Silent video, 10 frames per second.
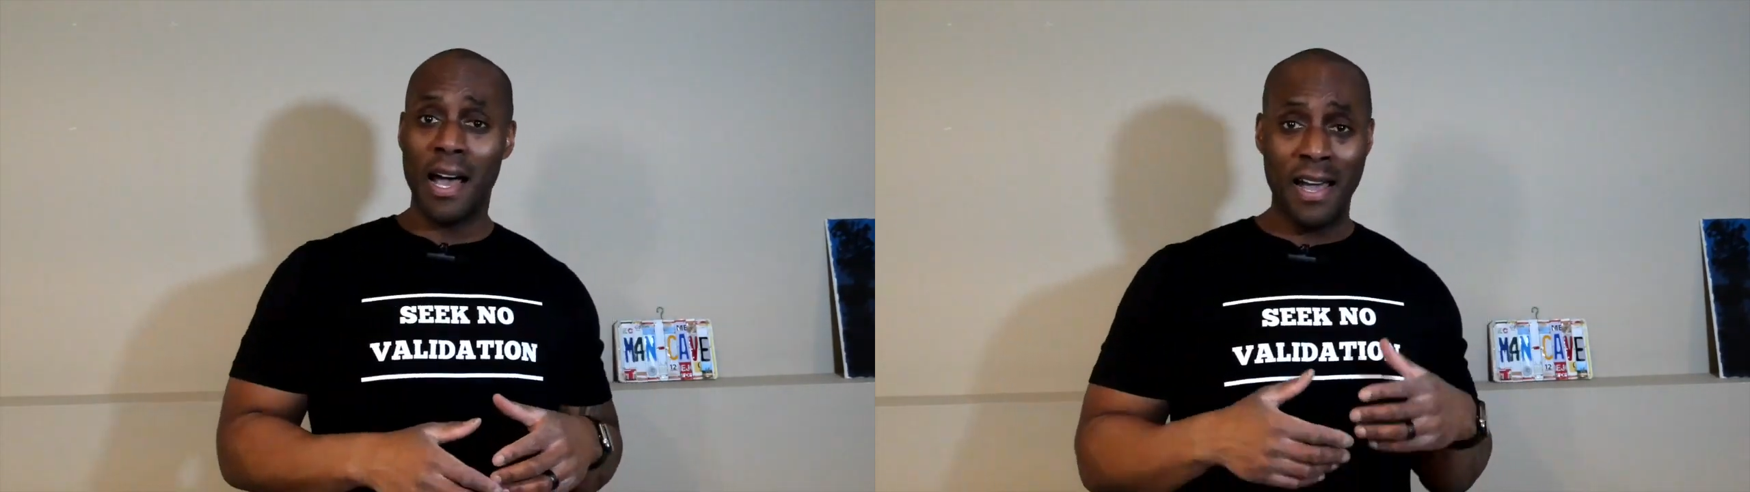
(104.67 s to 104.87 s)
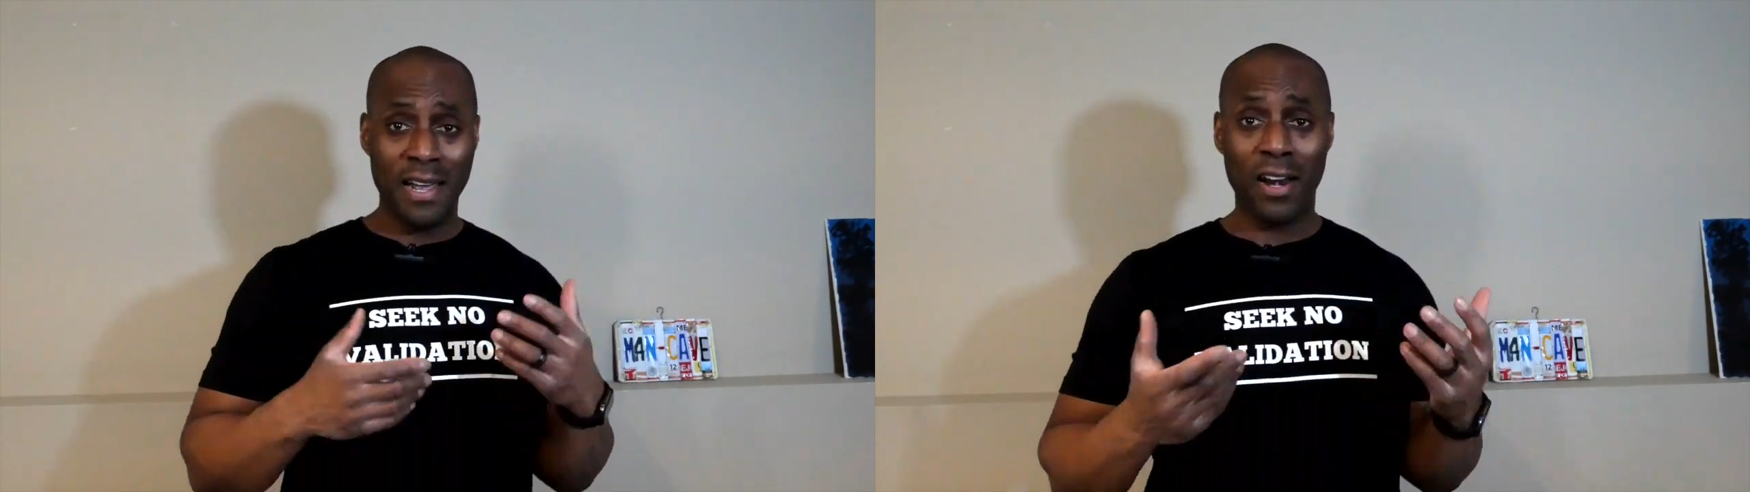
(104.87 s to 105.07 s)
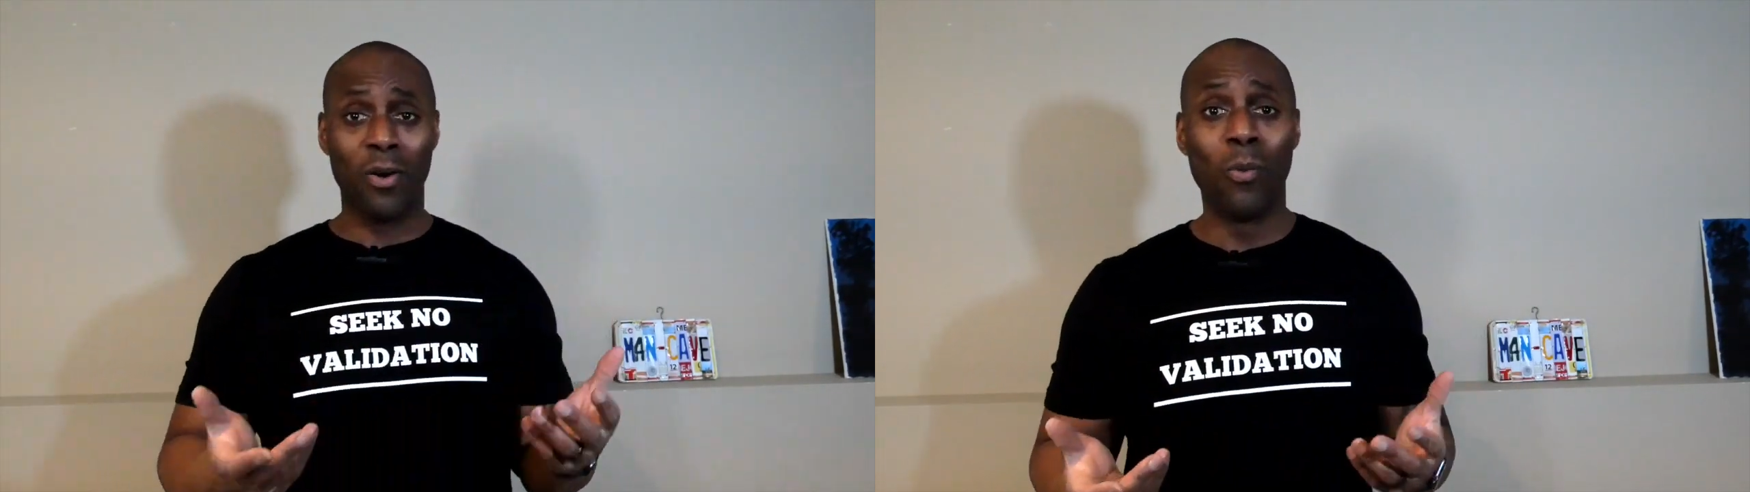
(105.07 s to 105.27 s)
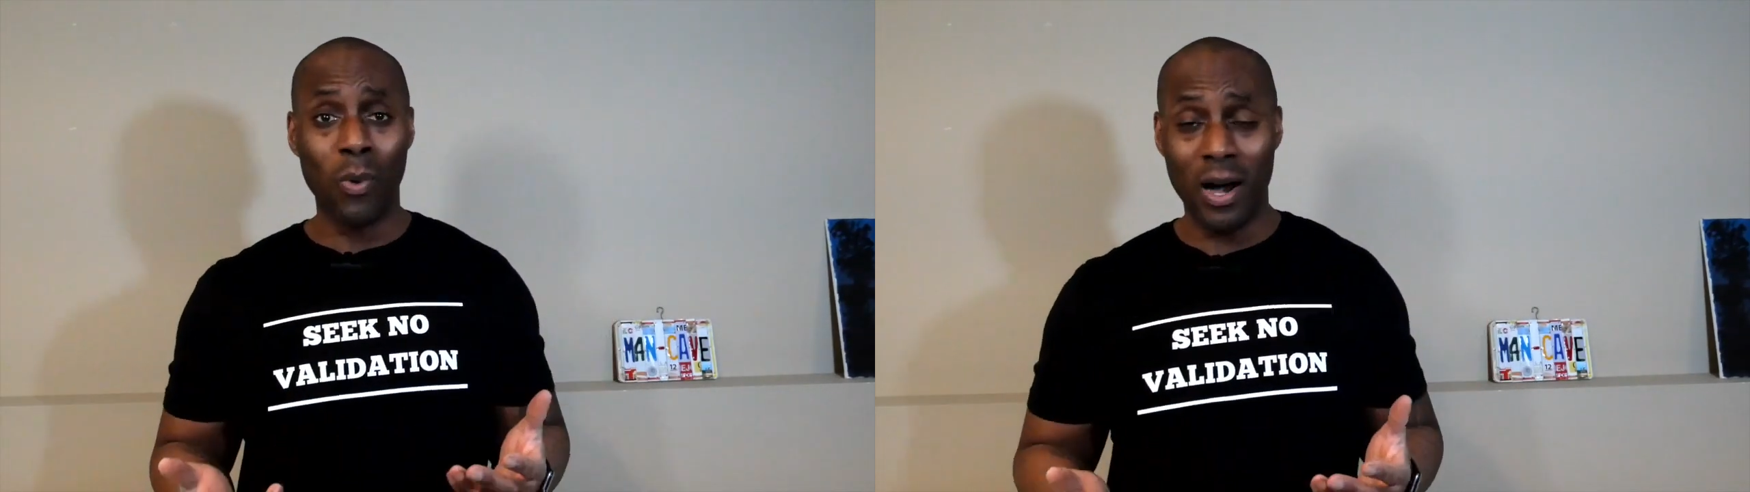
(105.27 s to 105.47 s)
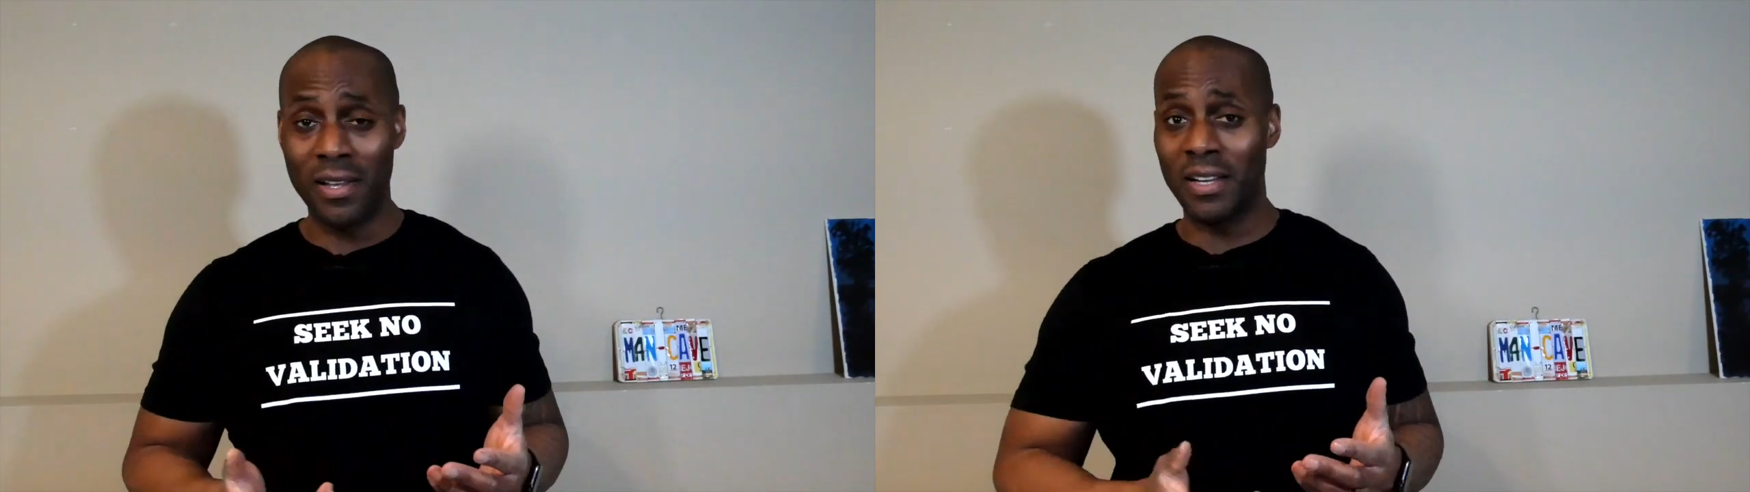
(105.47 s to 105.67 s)
and I don't
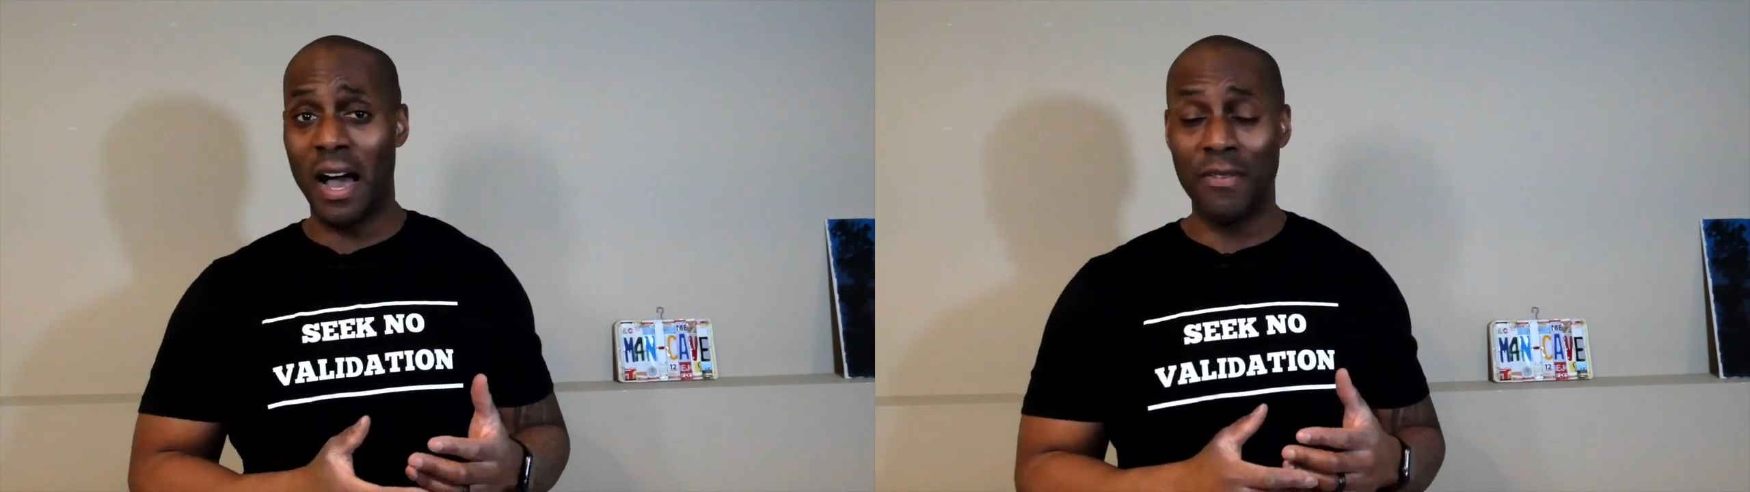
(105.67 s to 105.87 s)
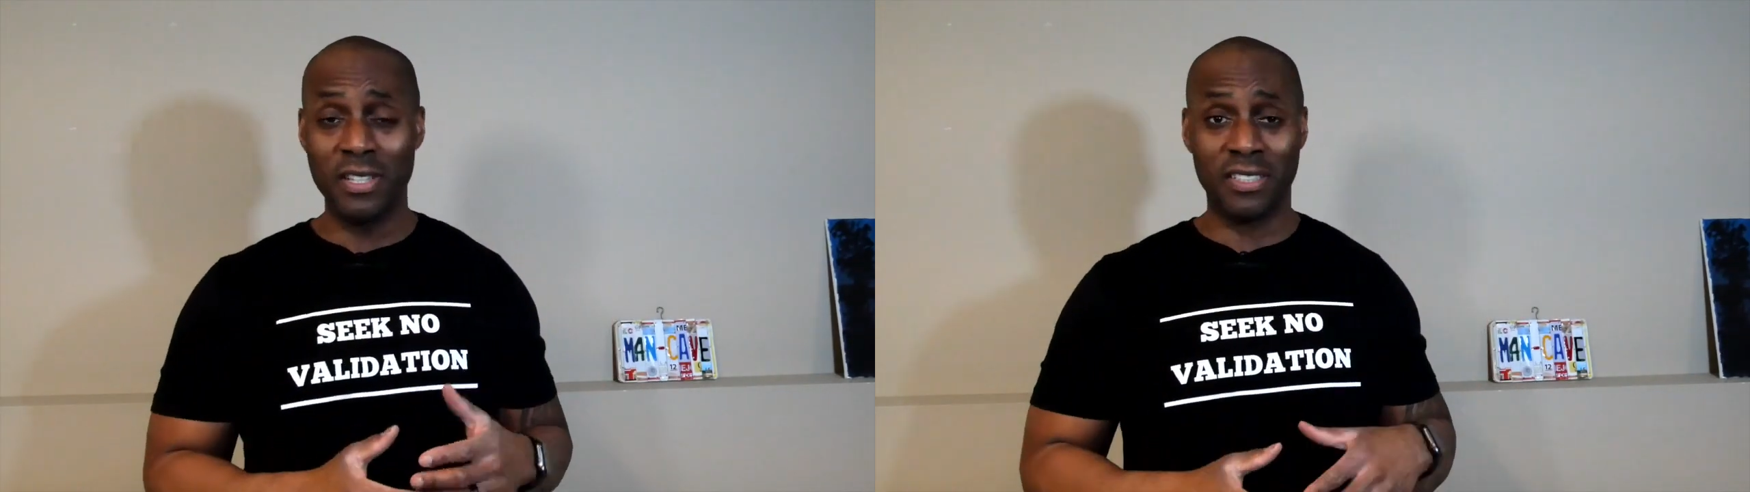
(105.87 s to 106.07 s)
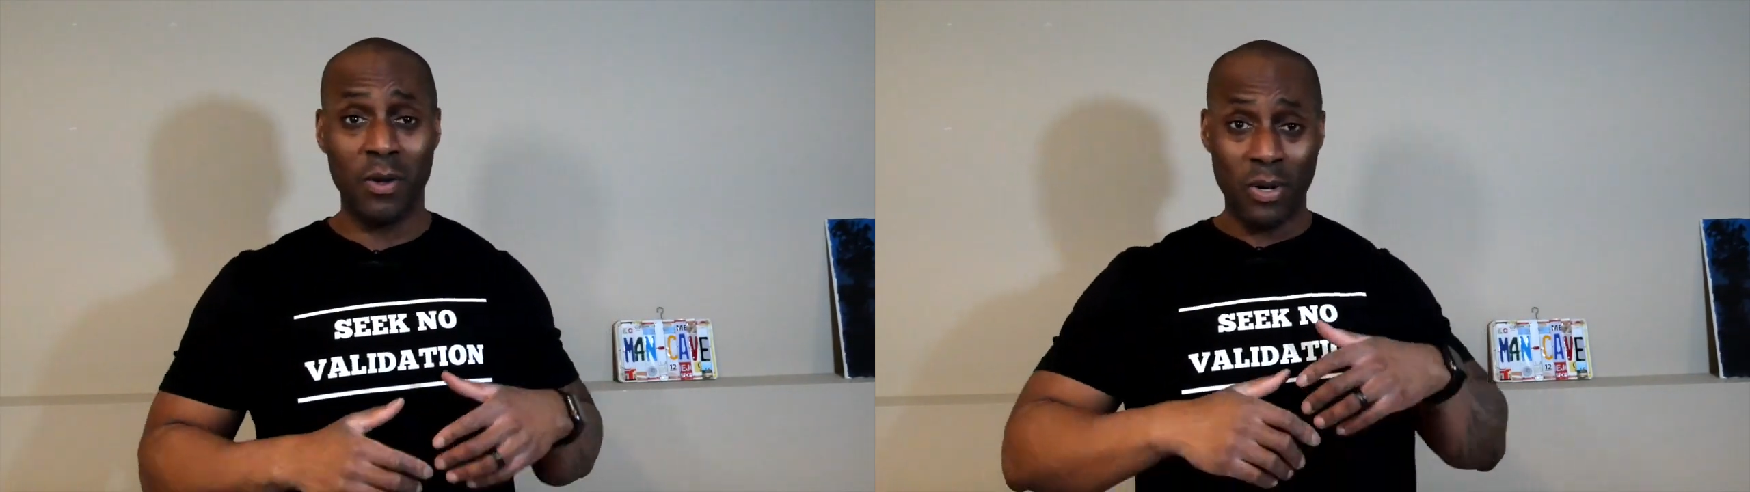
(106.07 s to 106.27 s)
want, obviously,